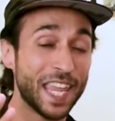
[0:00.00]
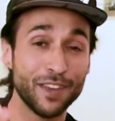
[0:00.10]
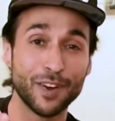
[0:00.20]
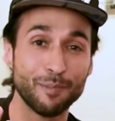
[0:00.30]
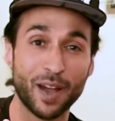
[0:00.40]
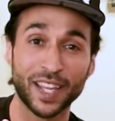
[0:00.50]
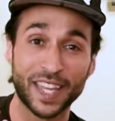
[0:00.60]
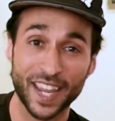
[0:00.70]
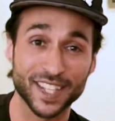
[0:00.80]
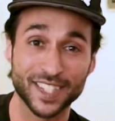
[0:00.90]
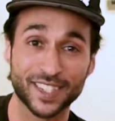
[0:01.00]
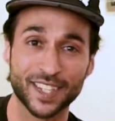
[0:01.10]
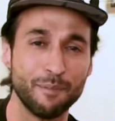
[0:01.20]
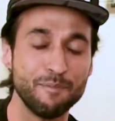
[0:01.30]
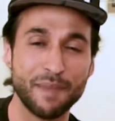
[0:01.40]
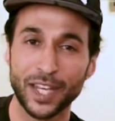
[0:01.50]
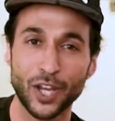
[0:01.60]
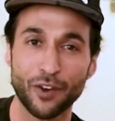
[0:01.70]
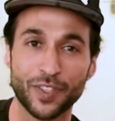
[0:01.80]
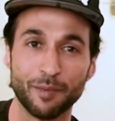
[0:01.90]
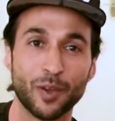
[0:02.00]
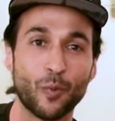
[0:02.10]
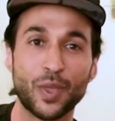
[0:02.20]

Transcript: Even my guests, many of them,